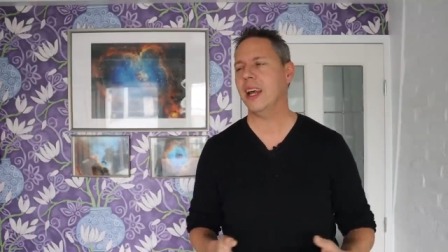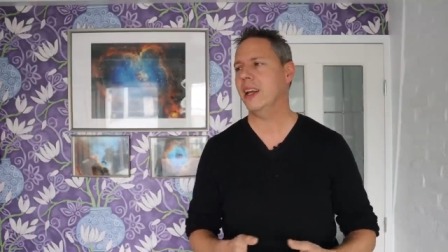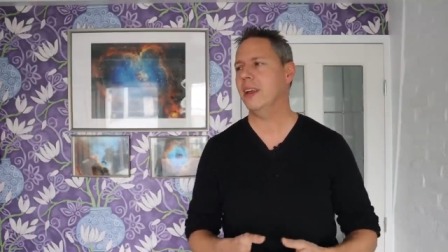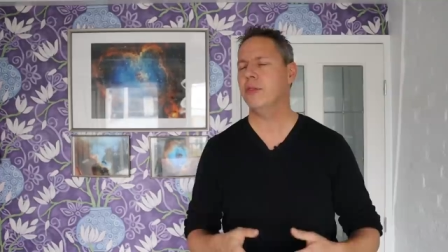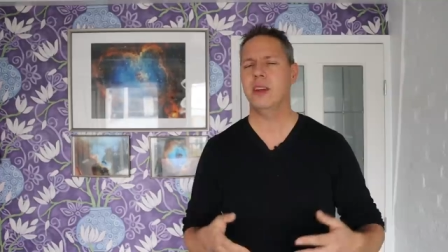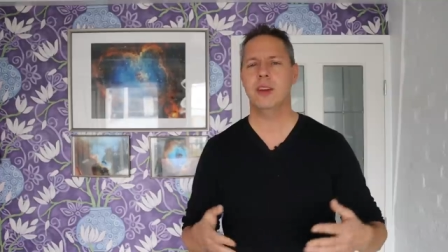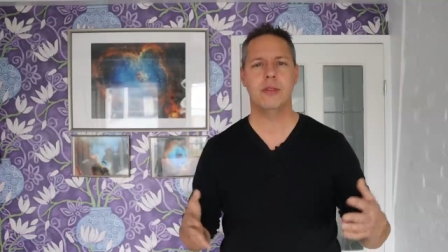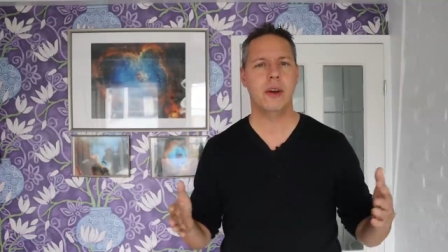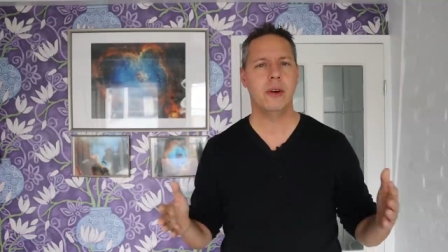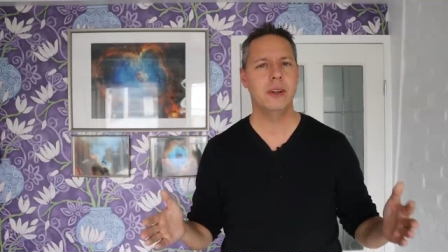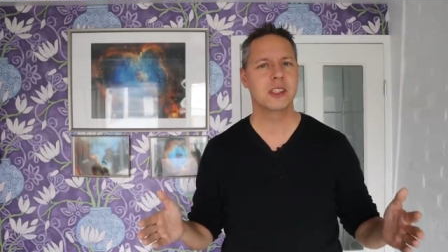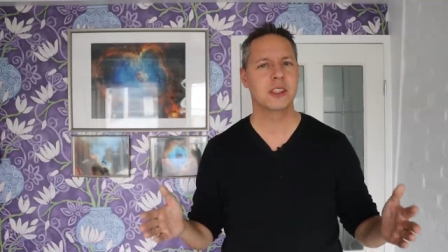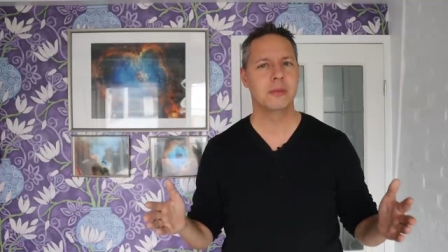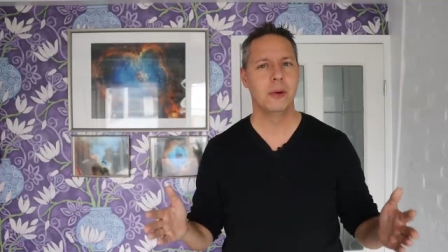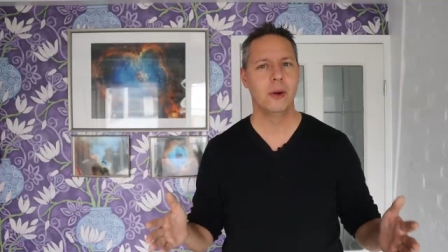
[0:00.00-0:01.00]
I live in a
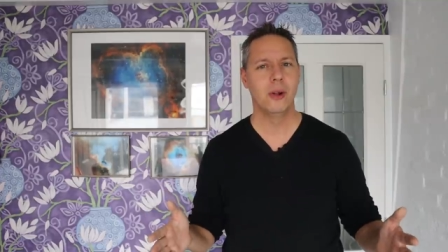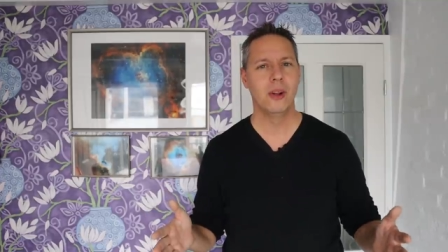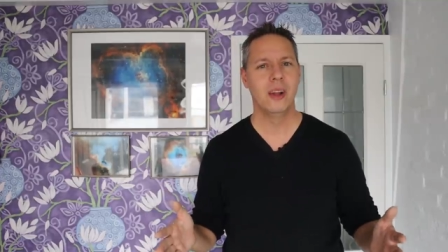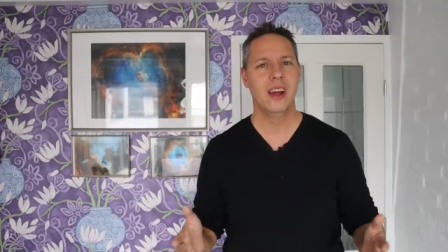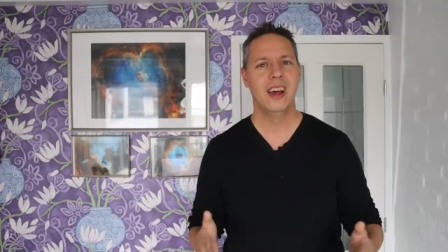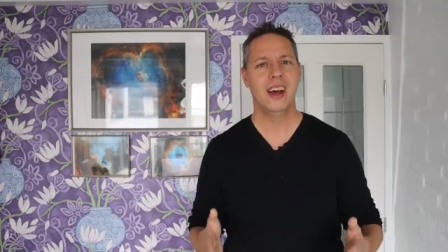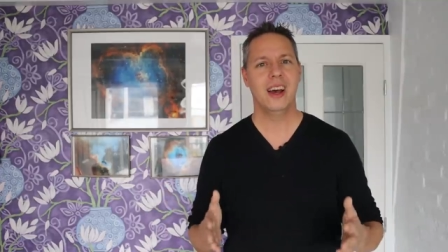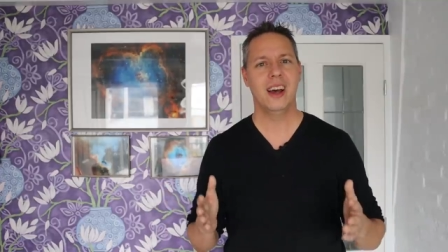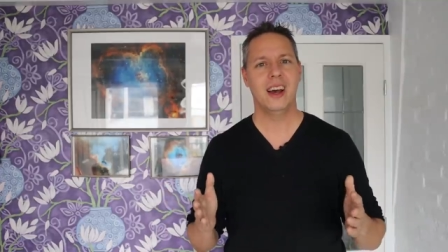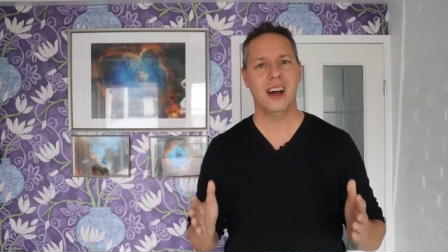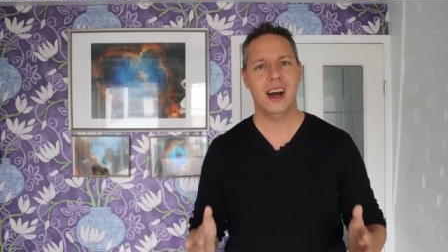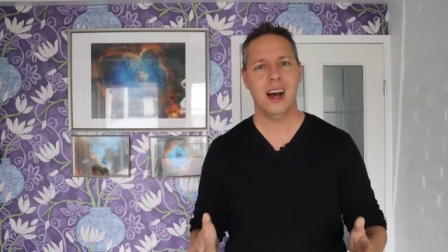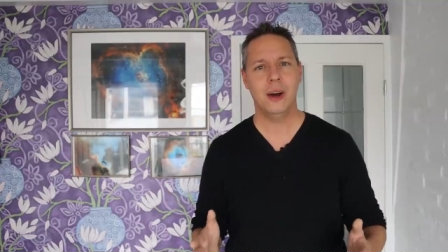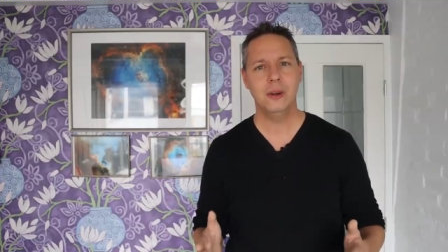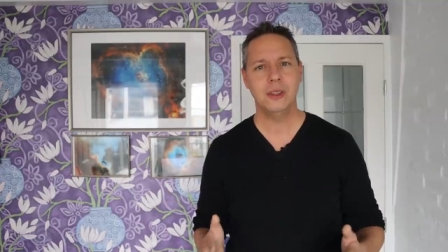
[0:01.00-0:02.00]
very small
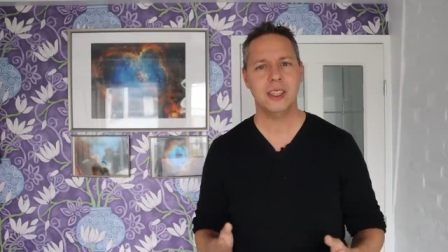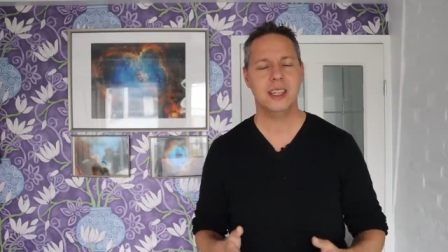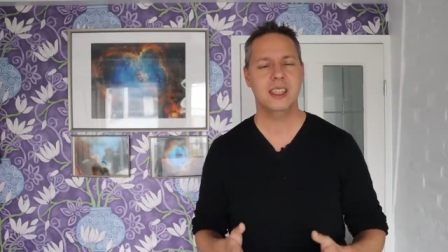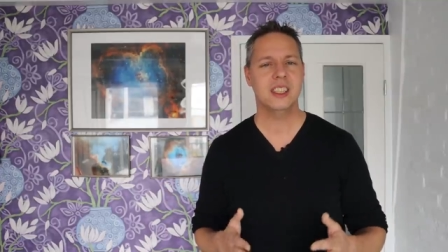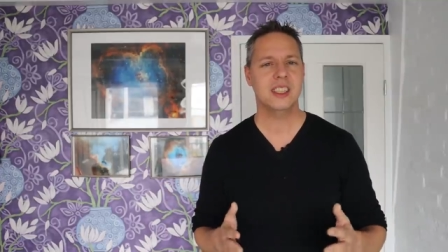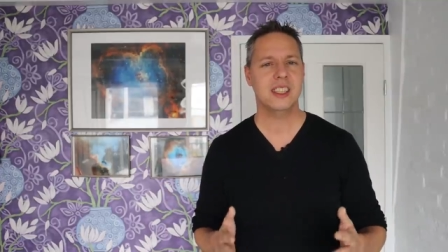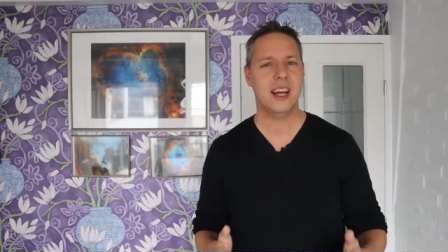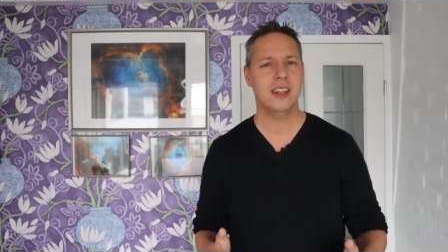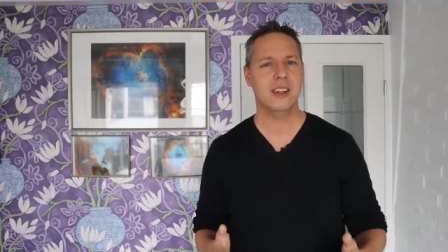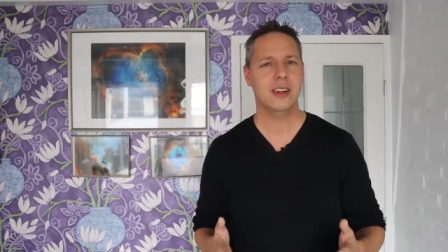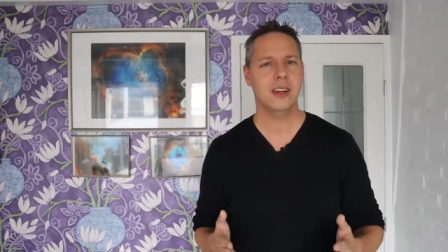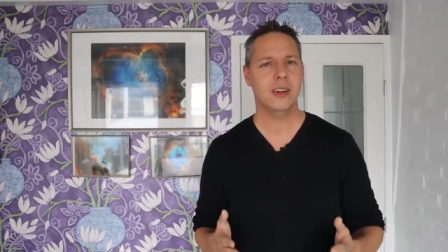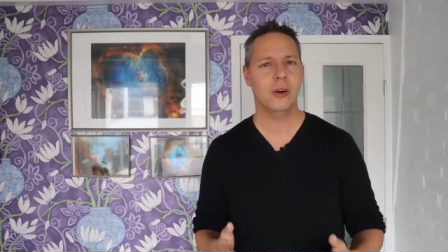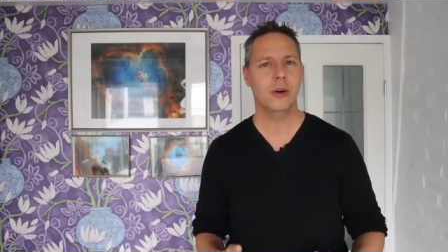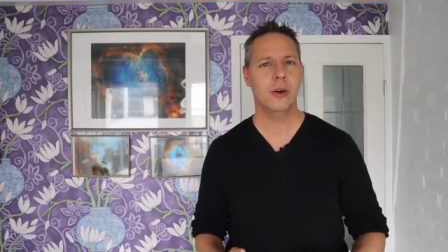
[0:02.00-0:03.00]
uh, house in the
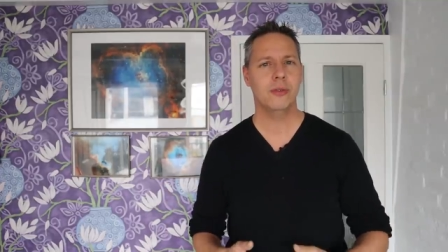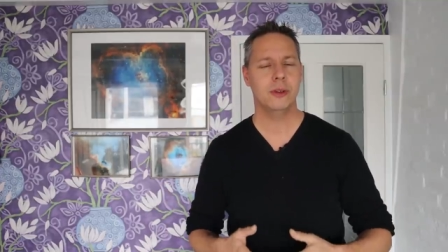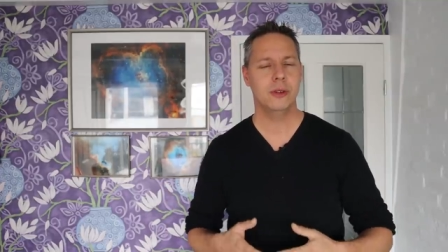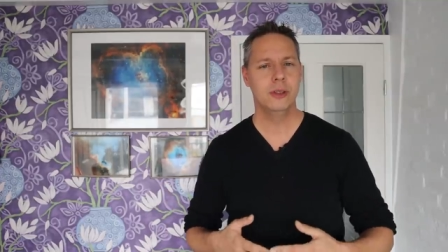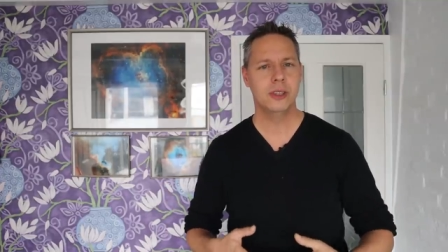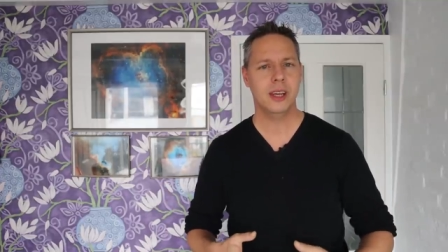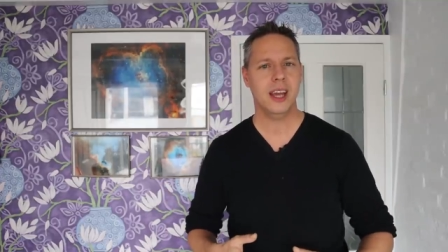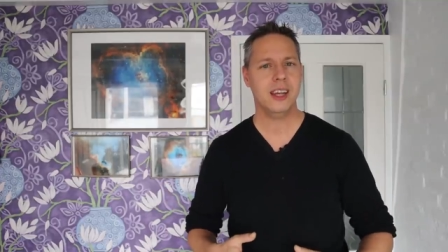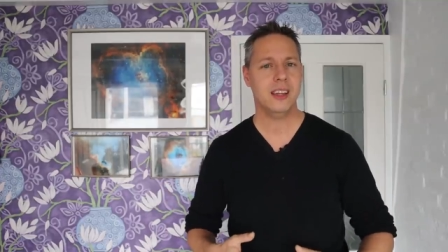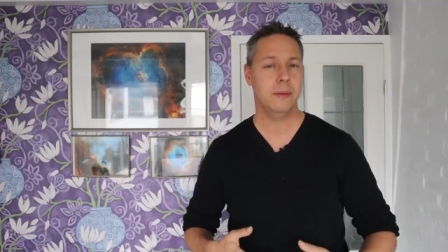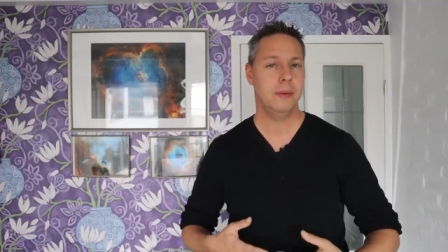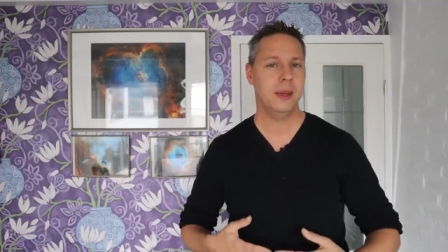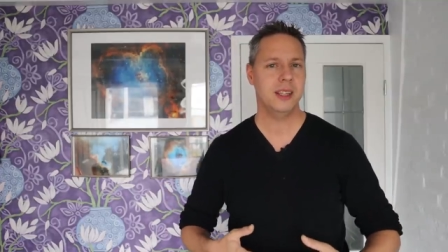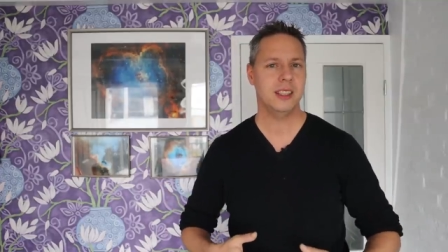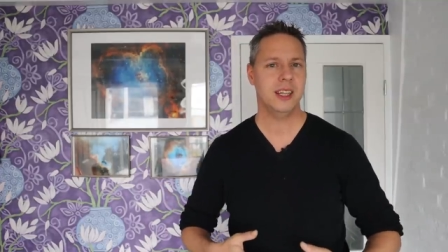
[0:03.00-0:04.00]
center of Utrecht,
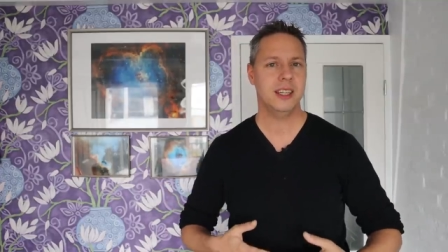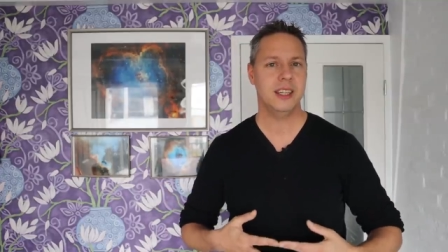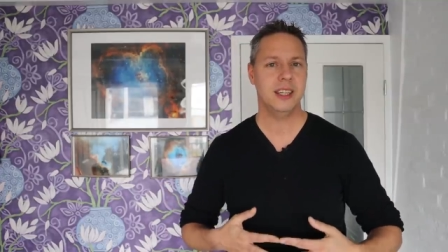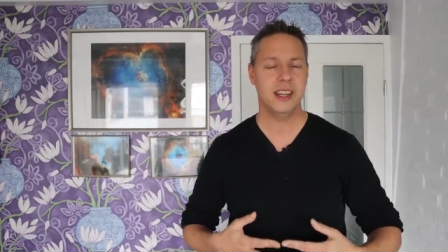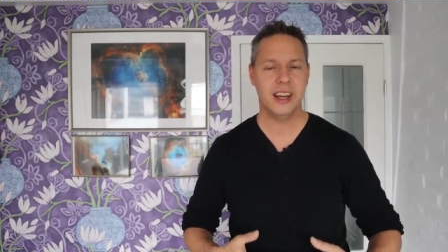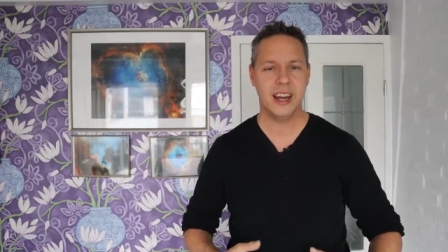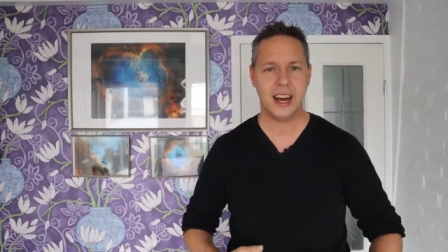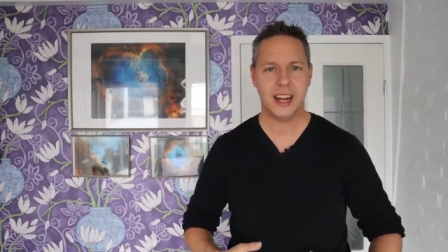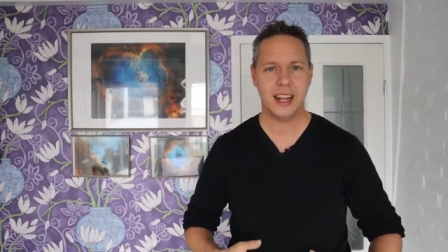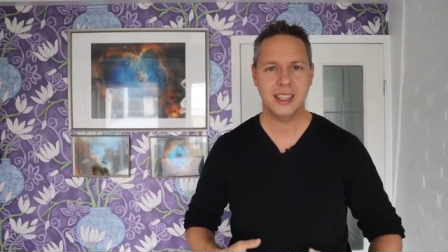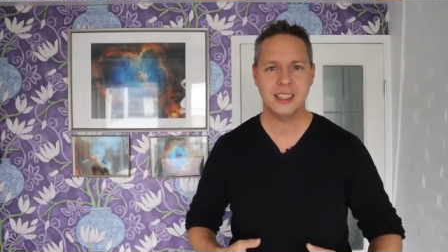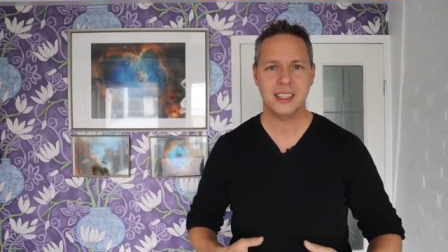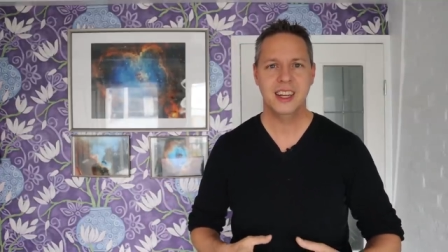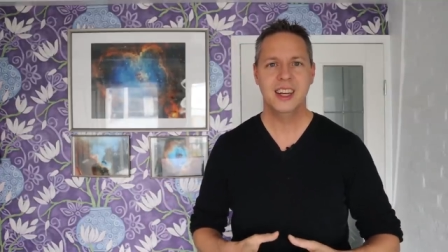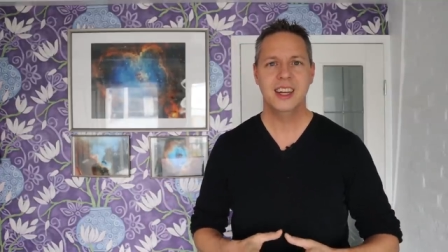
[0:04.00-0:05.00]
a big city in the
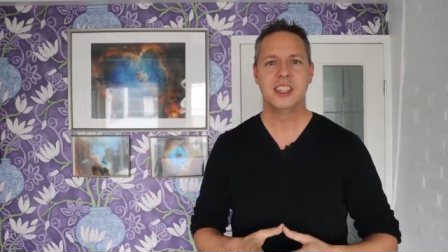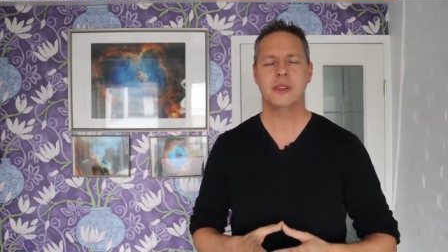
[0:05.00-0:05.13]
Netherlands,